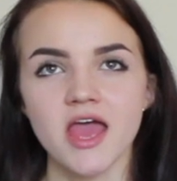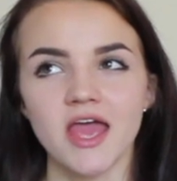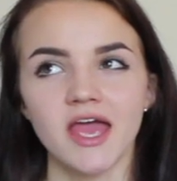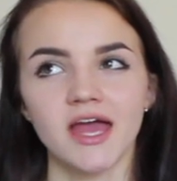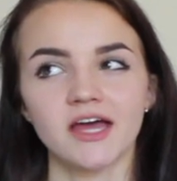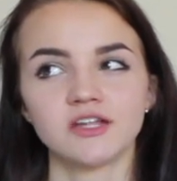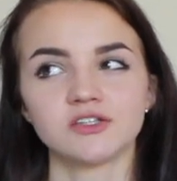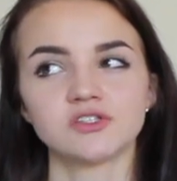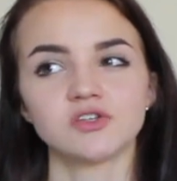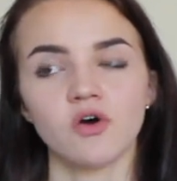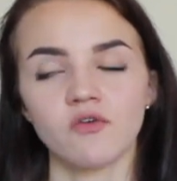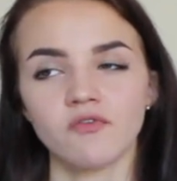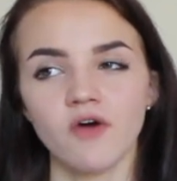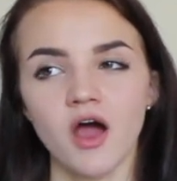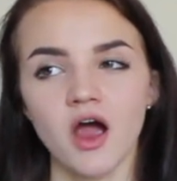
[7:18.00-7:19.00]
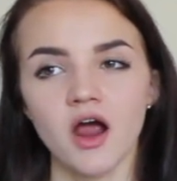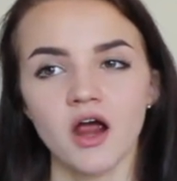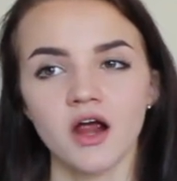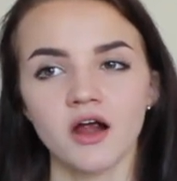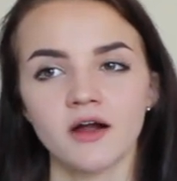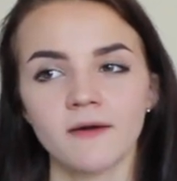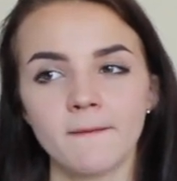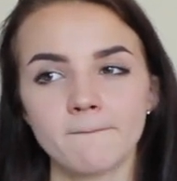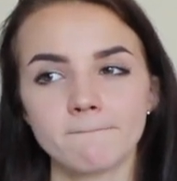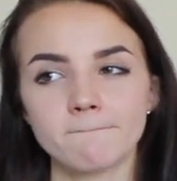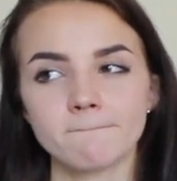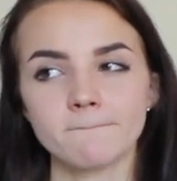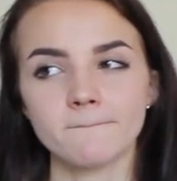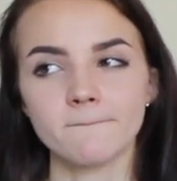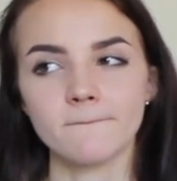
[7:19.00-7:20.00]
And so far,
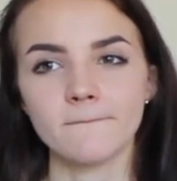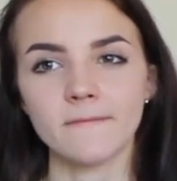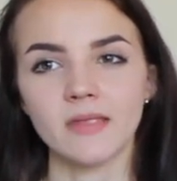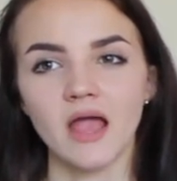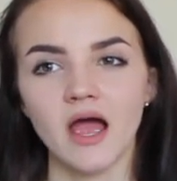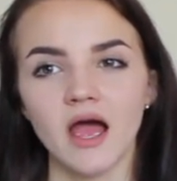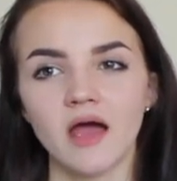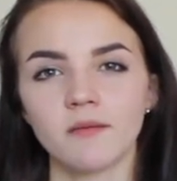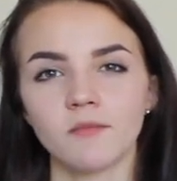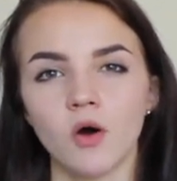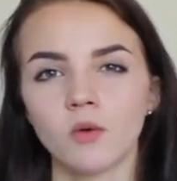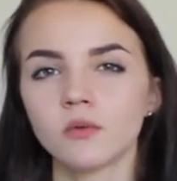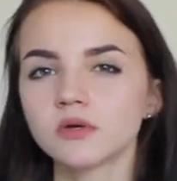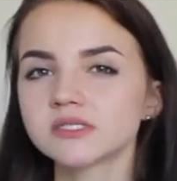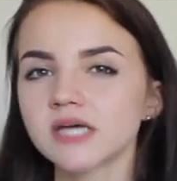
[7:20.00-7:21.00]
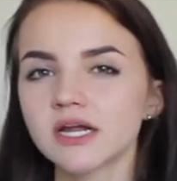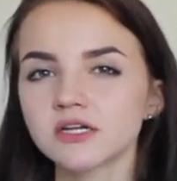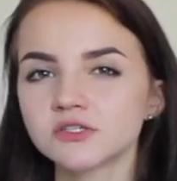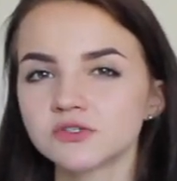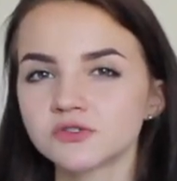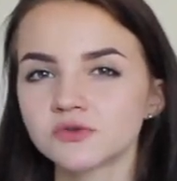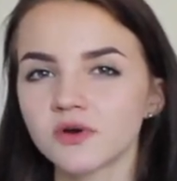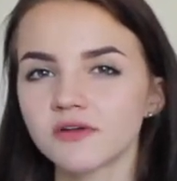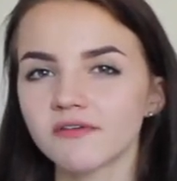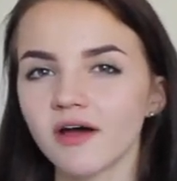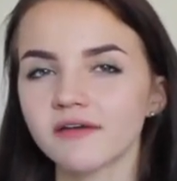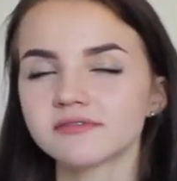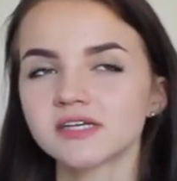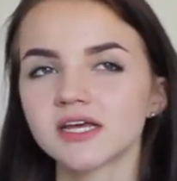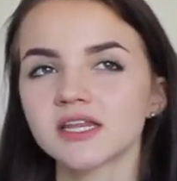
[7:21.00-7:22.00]
I'm almost at a
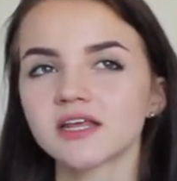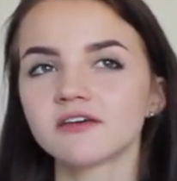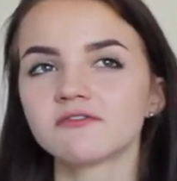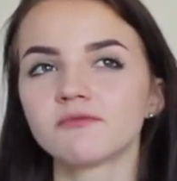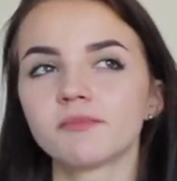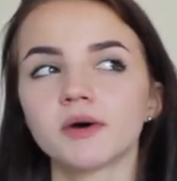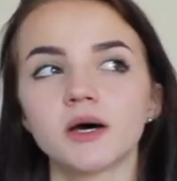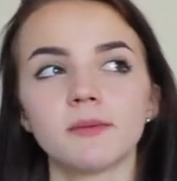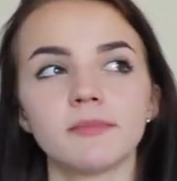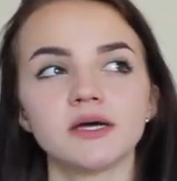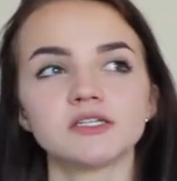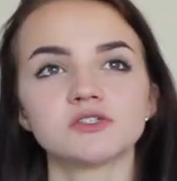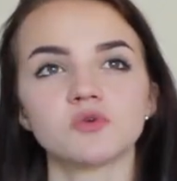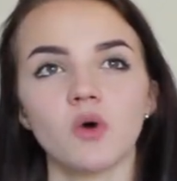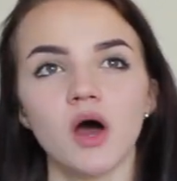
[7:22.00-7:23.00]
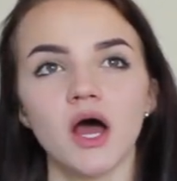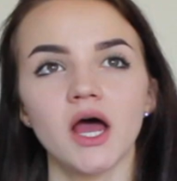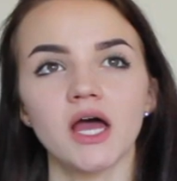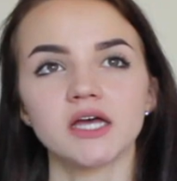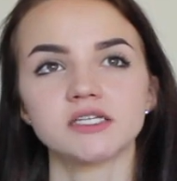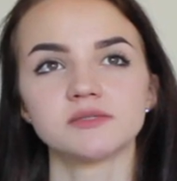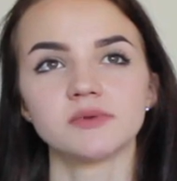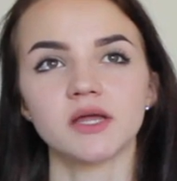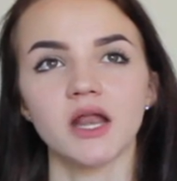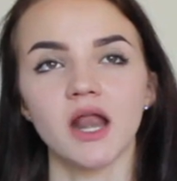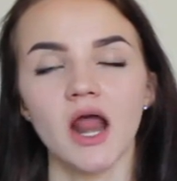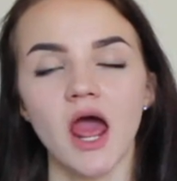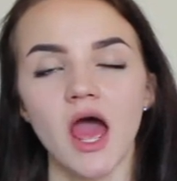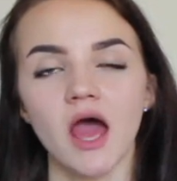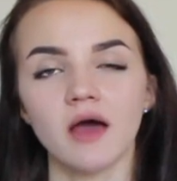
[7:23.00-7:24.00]
225 deadlift, but my squat has
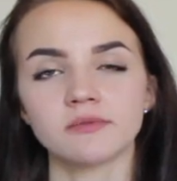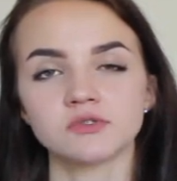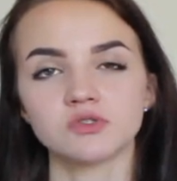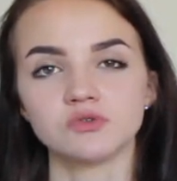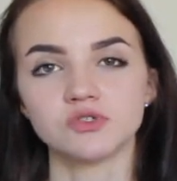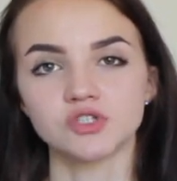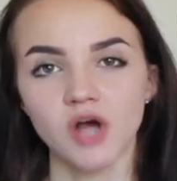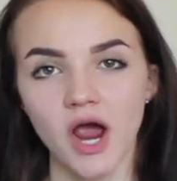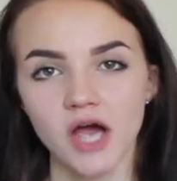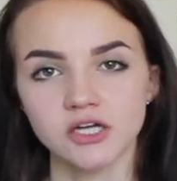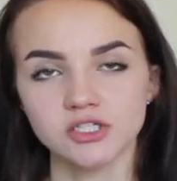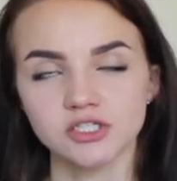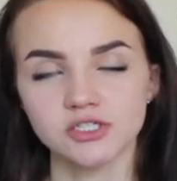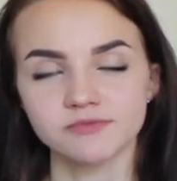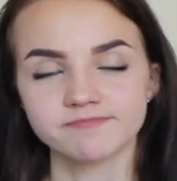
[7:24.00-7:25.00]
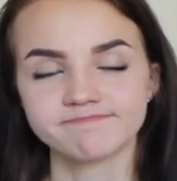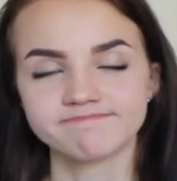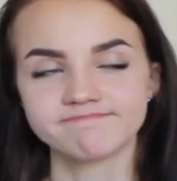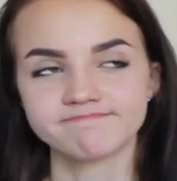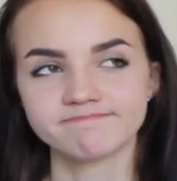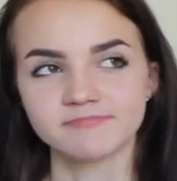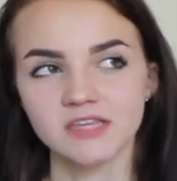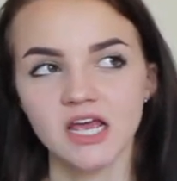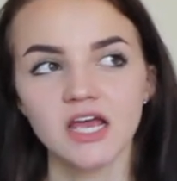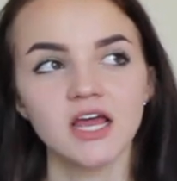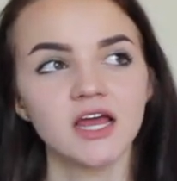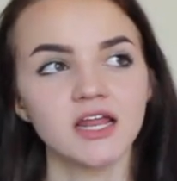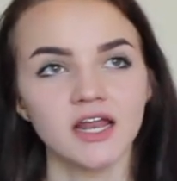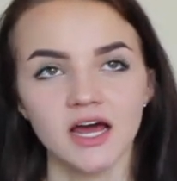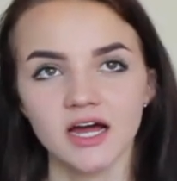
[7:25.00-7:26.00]
been absolute trash.
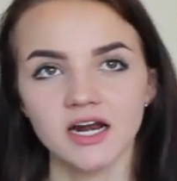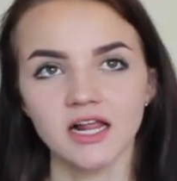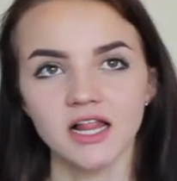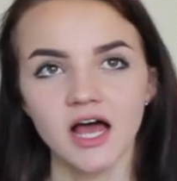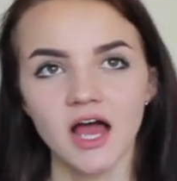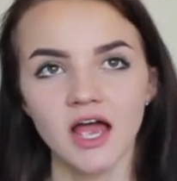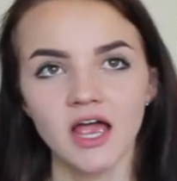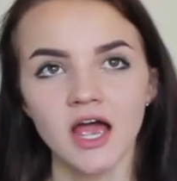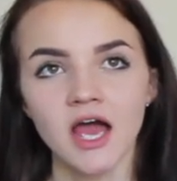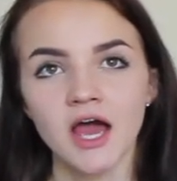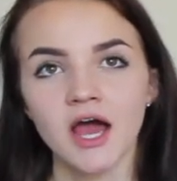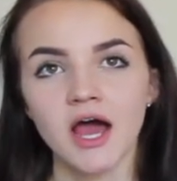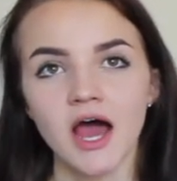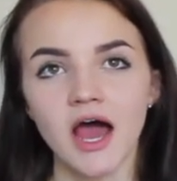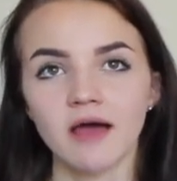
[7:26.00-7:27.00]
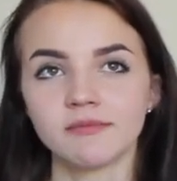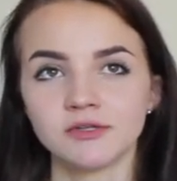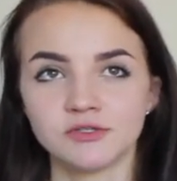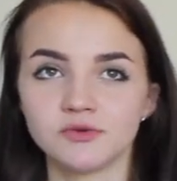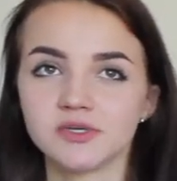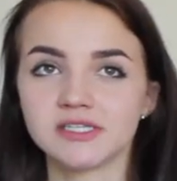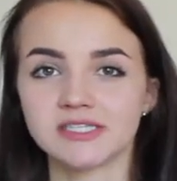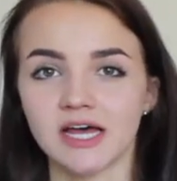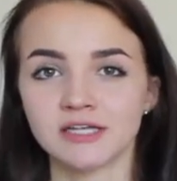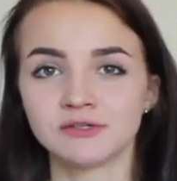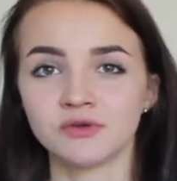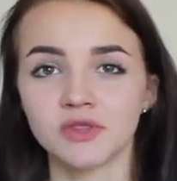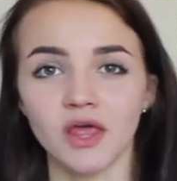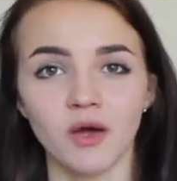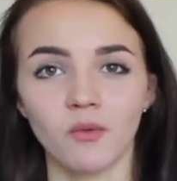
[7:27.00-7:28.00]
Not gonna lie. I've been doing
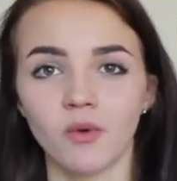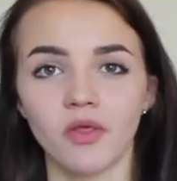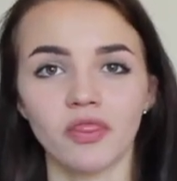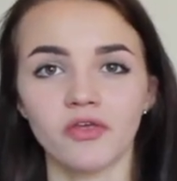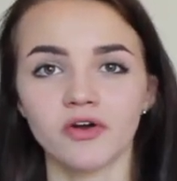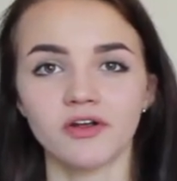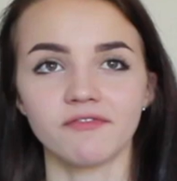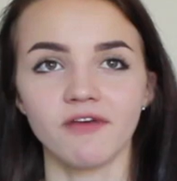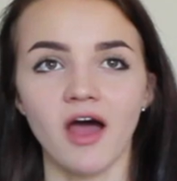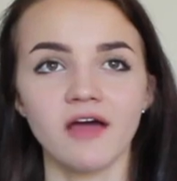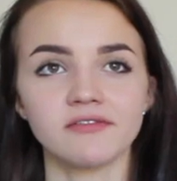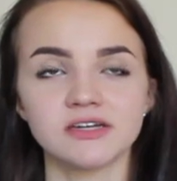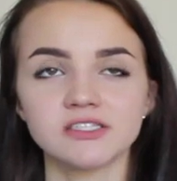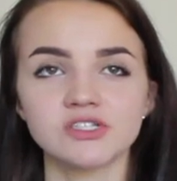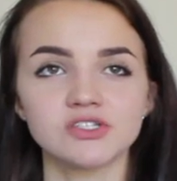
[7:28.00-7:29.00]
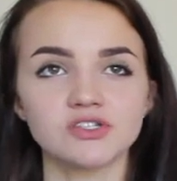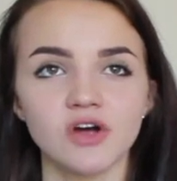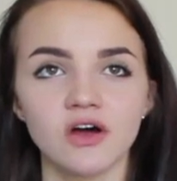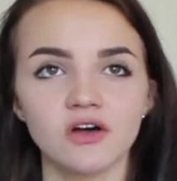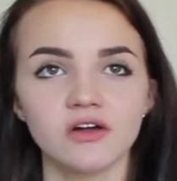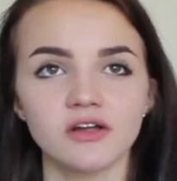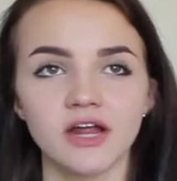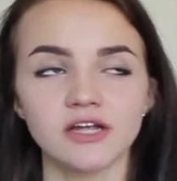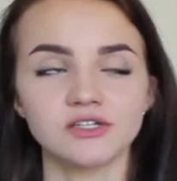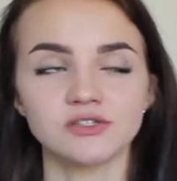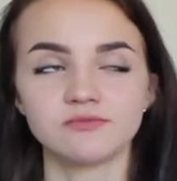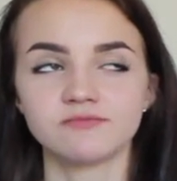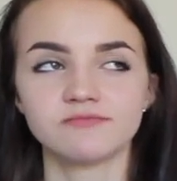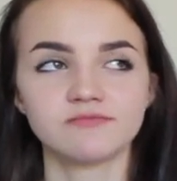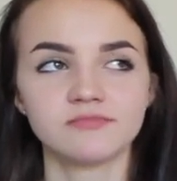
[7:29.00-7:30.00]
sets with like 135 and it's a struggle,
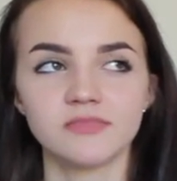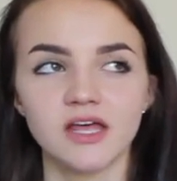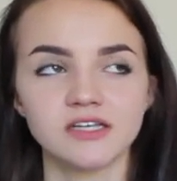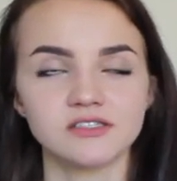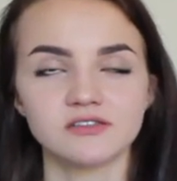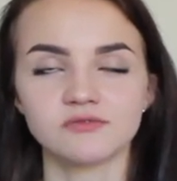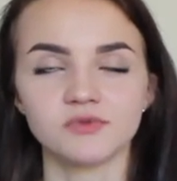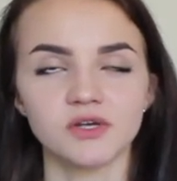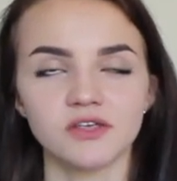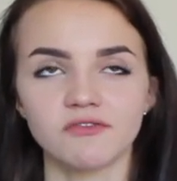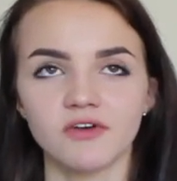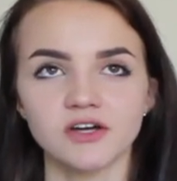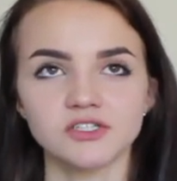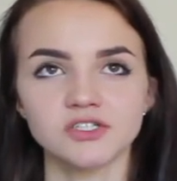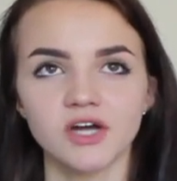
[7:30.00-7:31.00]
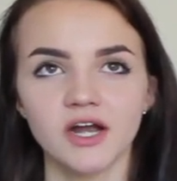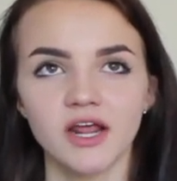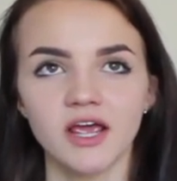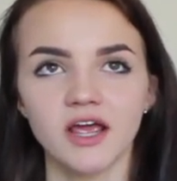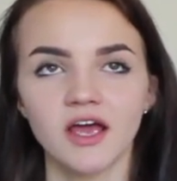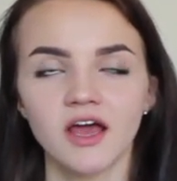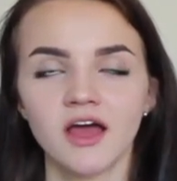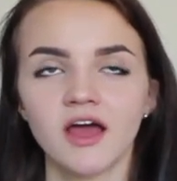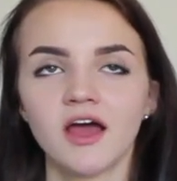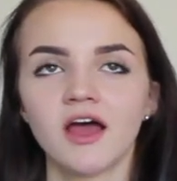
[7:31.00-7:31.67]
and it's really frustrating.